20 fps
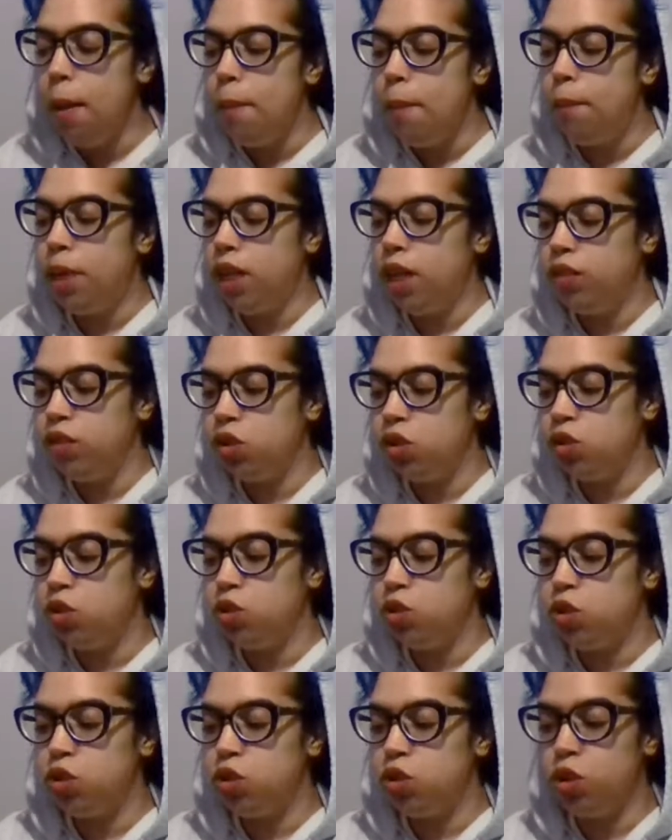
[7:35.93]
But if you
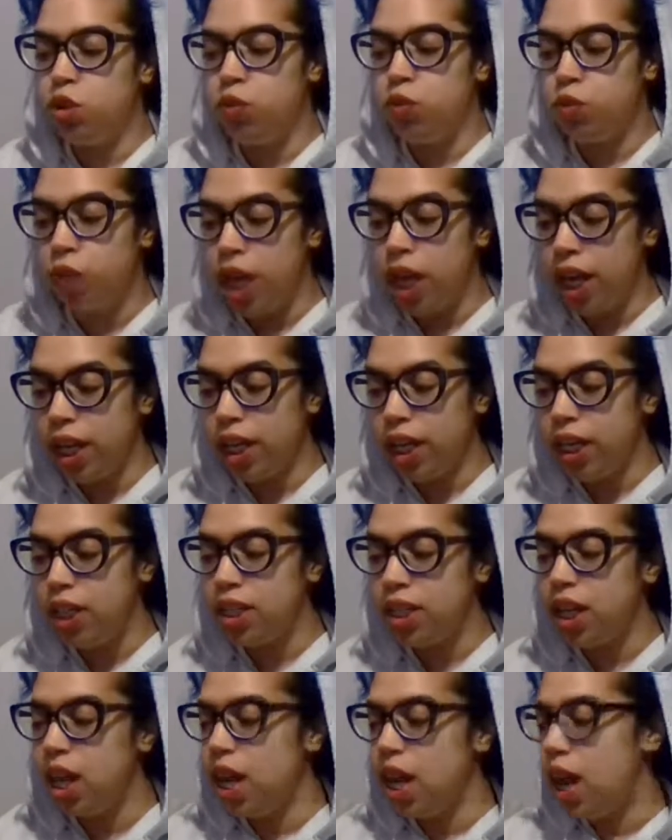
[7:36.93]
choose to go
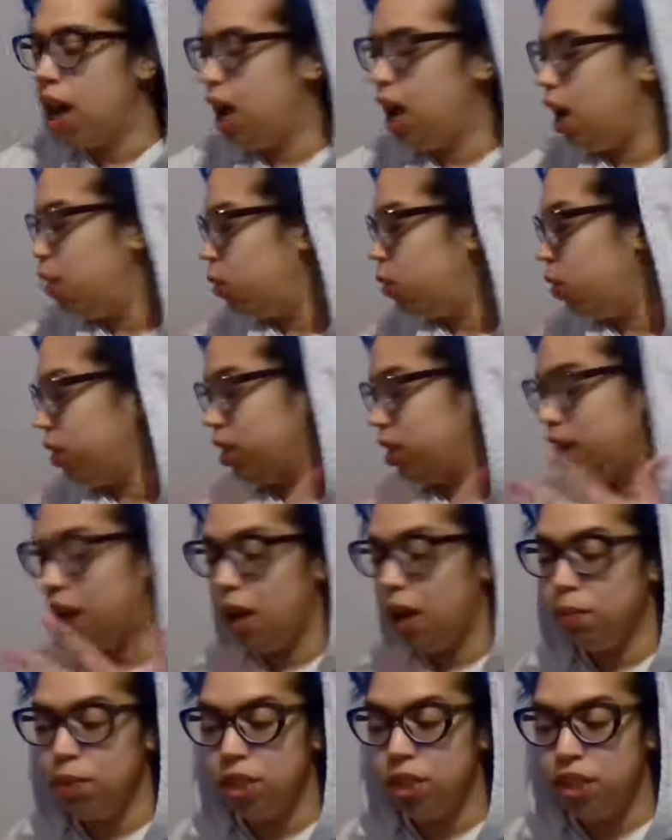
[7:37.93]
right, or the
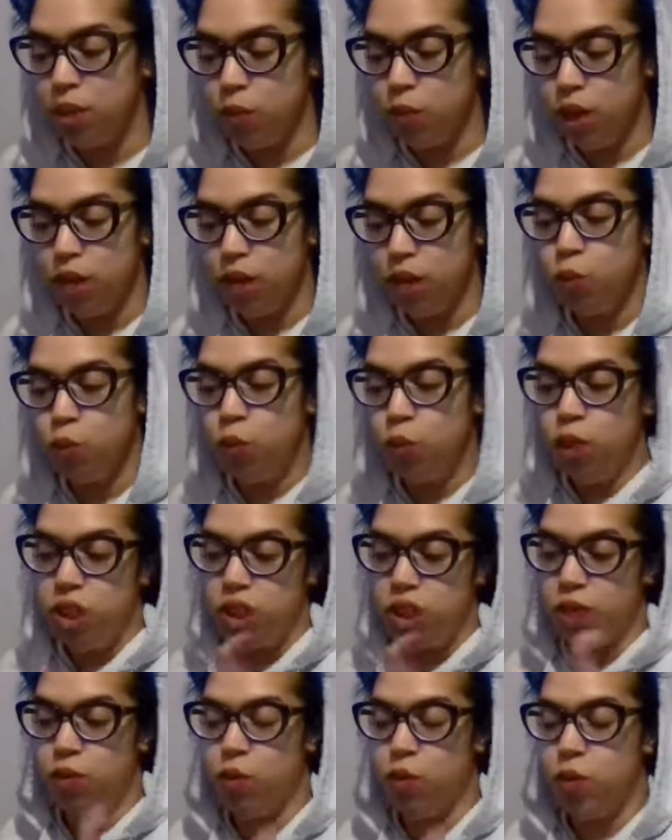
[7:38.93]
opposite way,
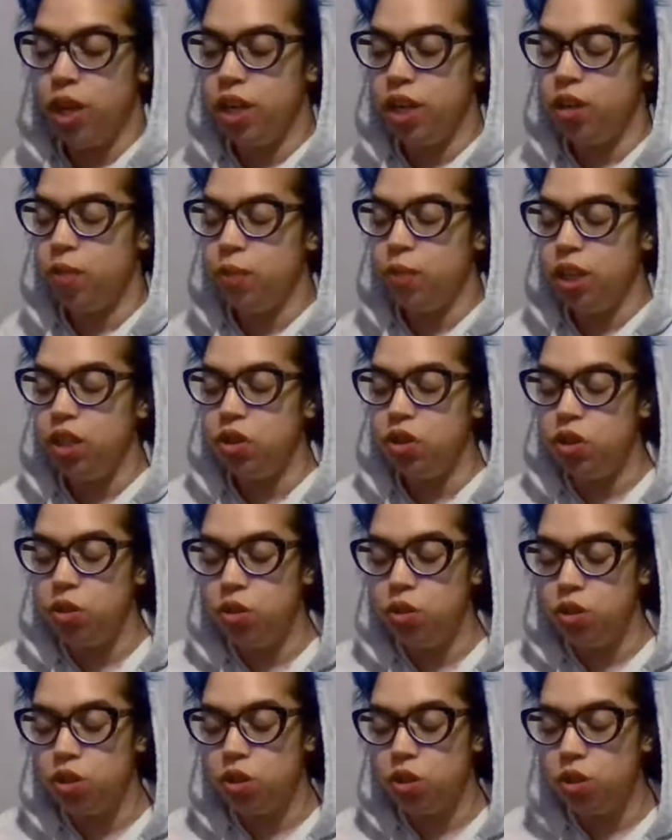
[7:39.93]
whichever way you're being
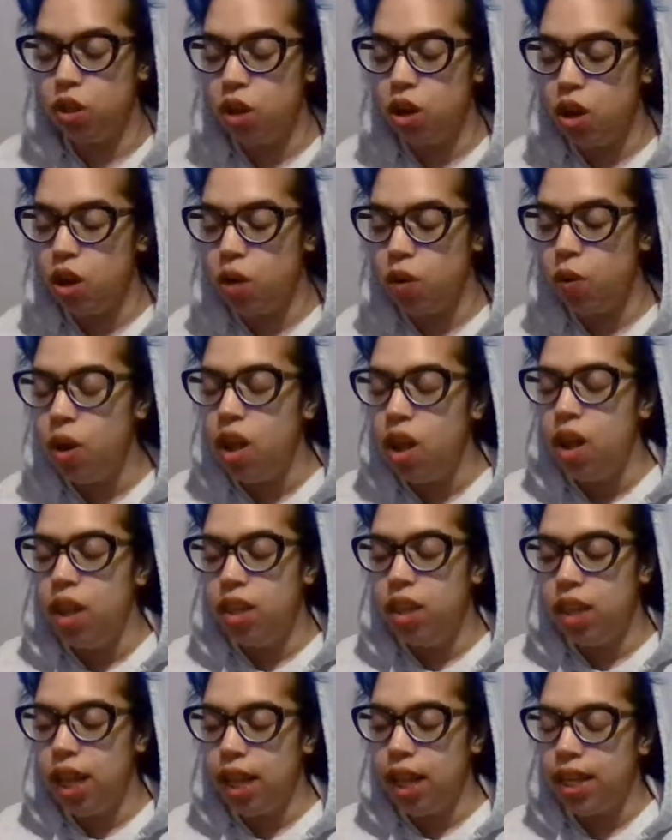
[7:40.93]
told to go,
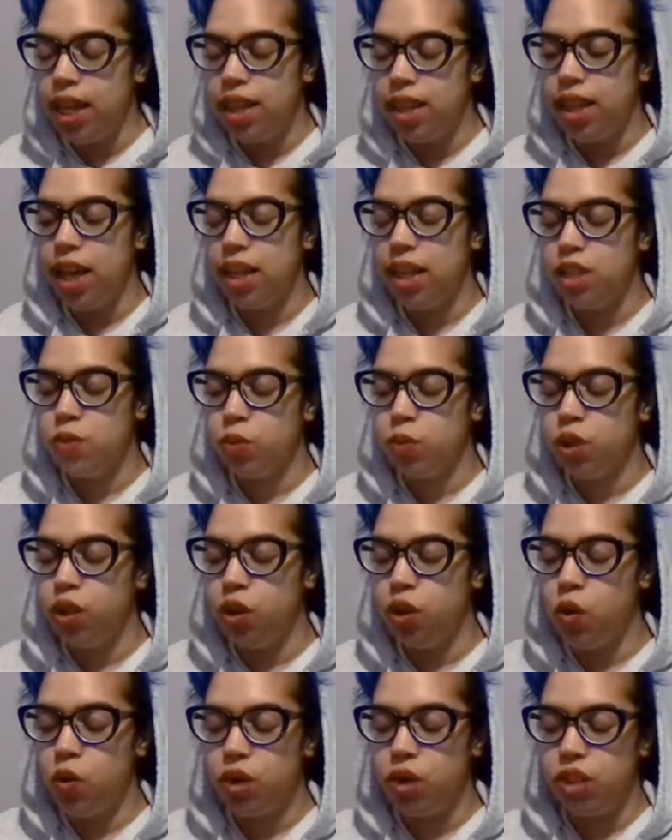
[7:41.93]
then that is where
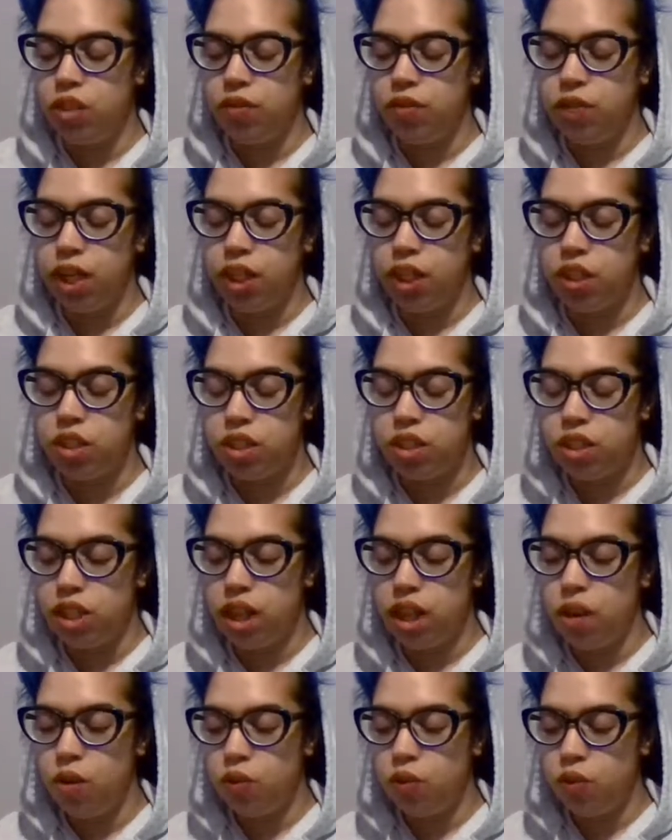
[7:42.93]
you're going to find
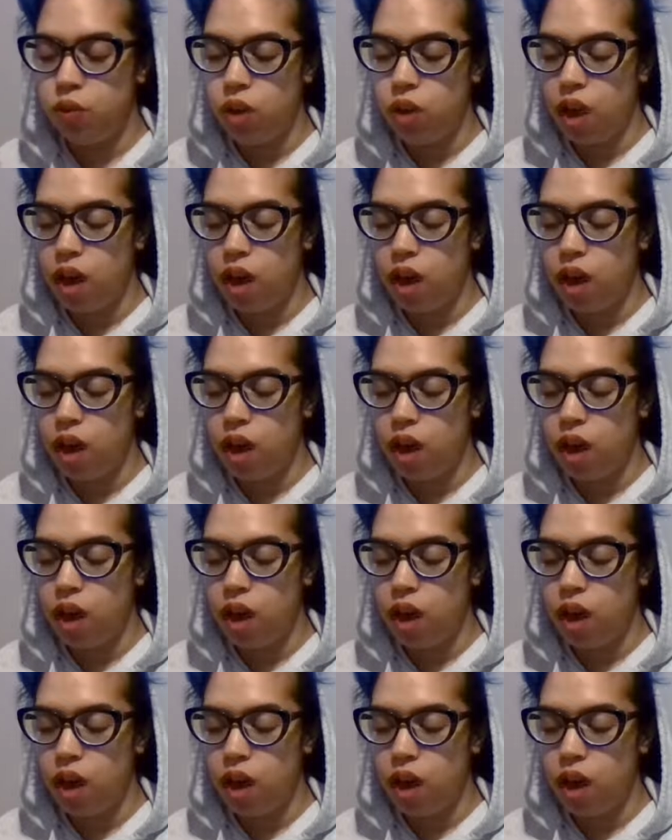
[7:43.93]
yourself